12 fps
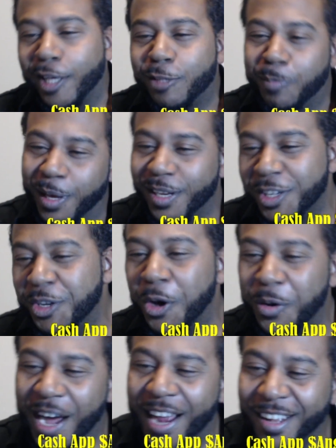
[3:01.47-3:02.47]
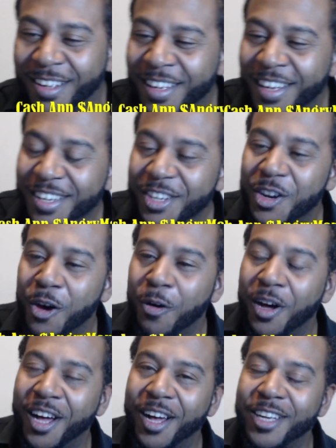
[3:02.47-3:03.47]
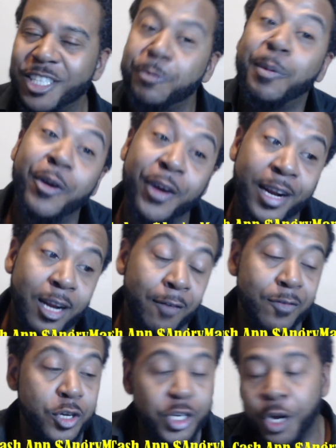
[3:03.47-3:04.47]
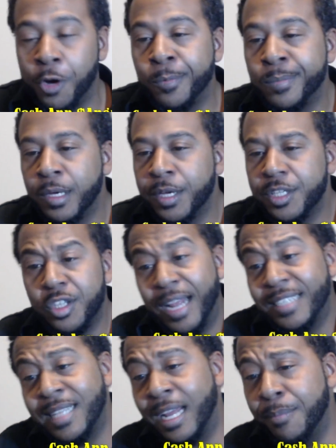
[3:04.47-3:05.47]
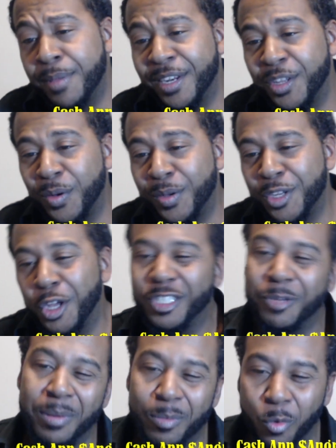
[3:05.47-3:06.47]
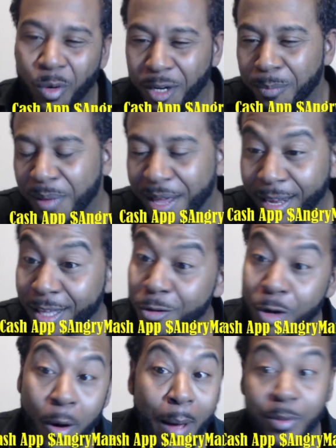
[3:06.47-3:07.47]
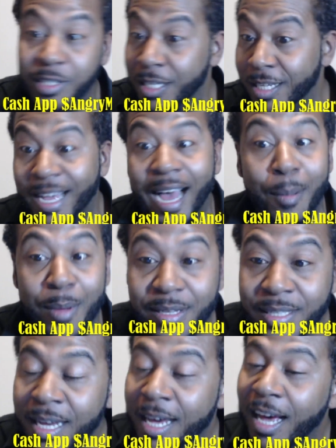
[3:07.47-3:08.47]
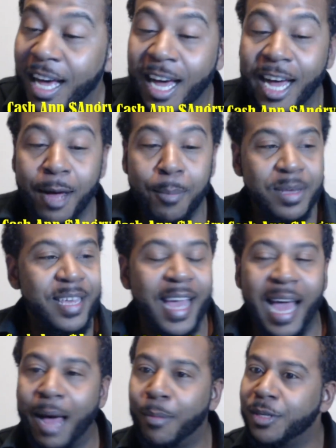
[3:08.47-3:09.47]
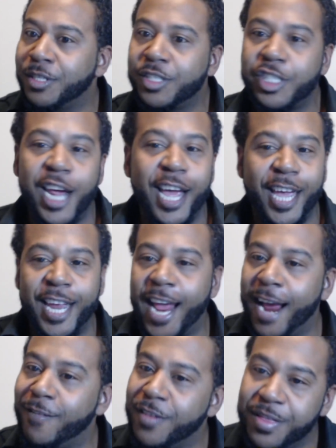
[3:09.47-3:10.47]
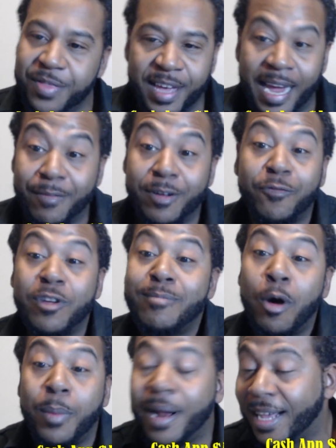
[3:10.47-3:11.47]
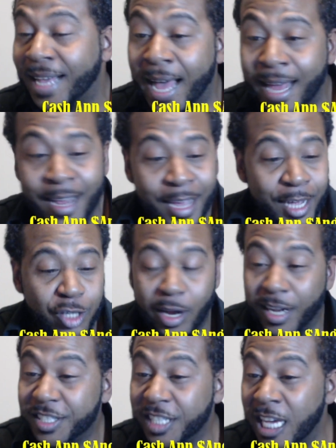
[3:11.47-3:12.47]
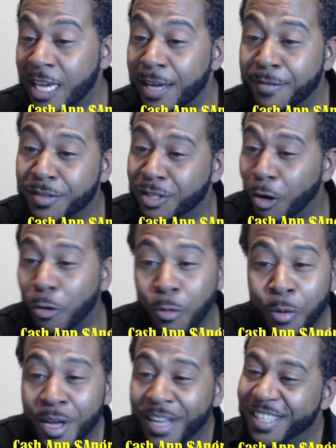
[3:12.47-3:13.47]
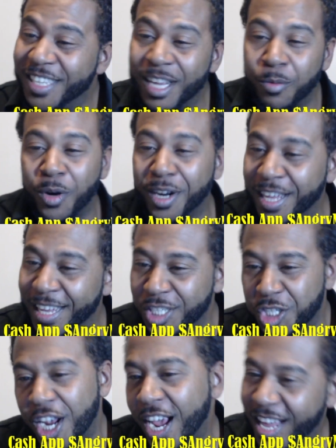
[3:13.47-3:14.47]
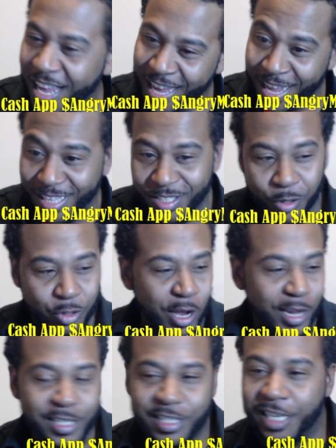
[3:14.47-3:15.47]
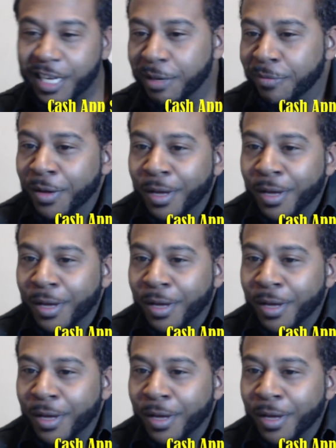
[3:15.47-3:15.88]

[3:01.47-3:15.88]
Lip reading: spit, you know, kind of, you know, spirit of the show. So that's not a big deal. You know, some people were complaining. You know, I was in the comments. But yeah, I was checking everything, every free moment I got, trying to see if Zoe did one of his check-ins, or trying to see if